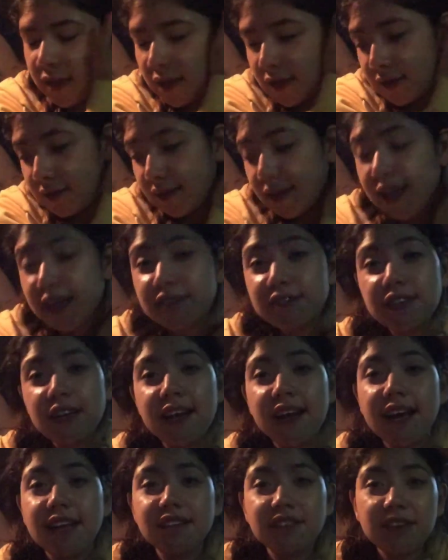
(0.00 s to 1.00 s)
So yeah, so I
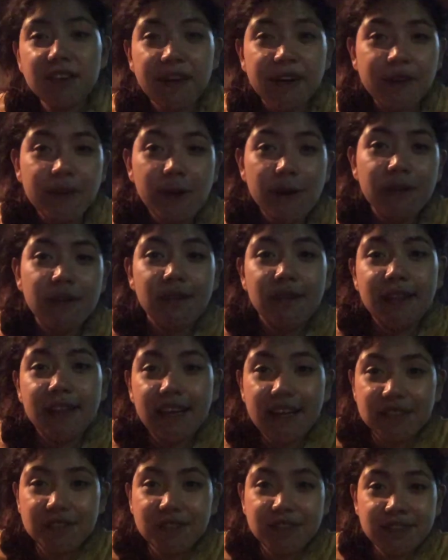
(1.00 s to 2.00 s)
got to go. It was really
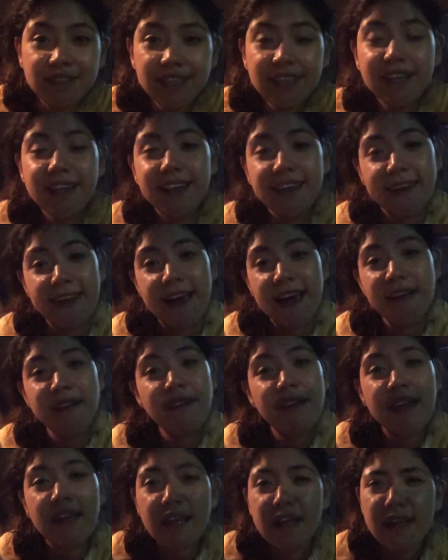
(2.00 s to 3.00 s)
interesting, and now
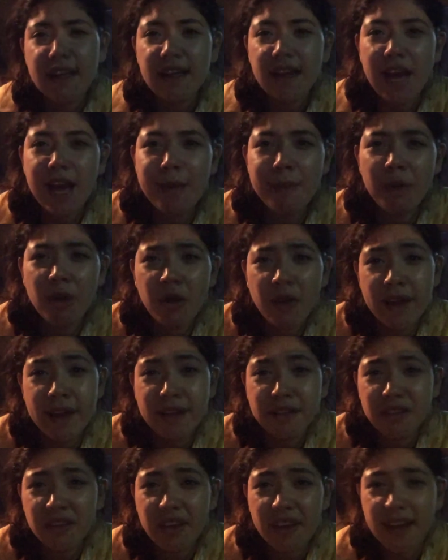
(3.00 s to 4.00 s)
I'm gonna go ahead and
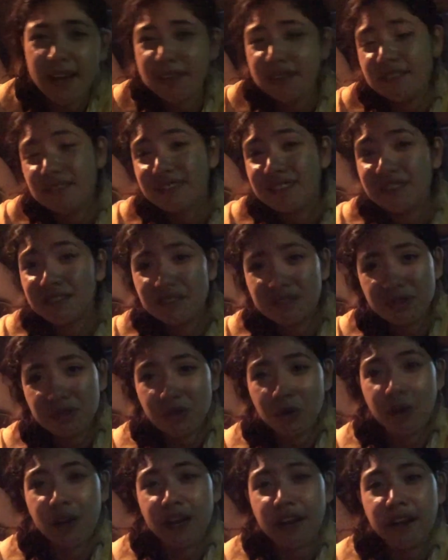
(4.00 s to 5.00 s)
tell you guys the
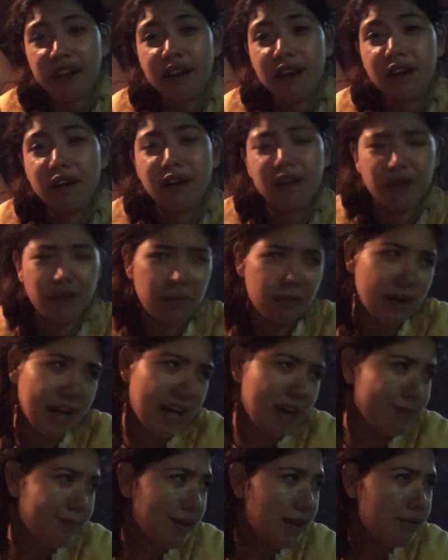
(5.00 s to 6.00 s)
story of what
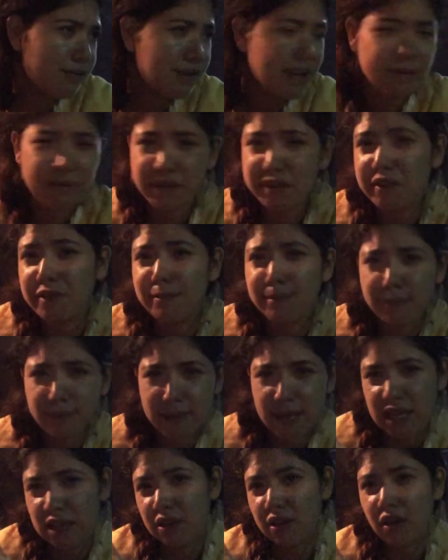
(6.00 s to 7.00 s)
happened when I went to
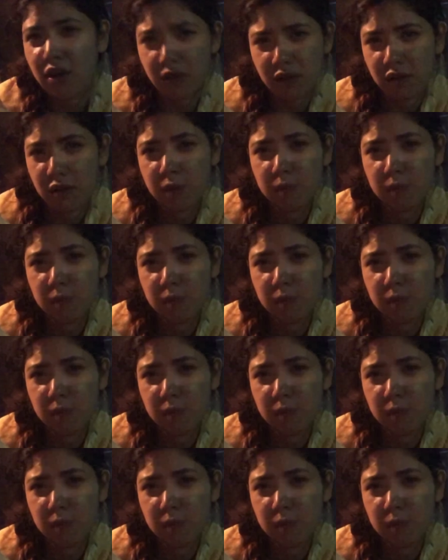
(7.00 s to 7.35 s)
Main Hall.